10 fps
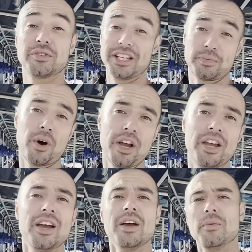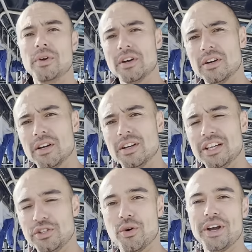So that's why we're
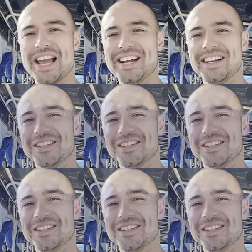enjoying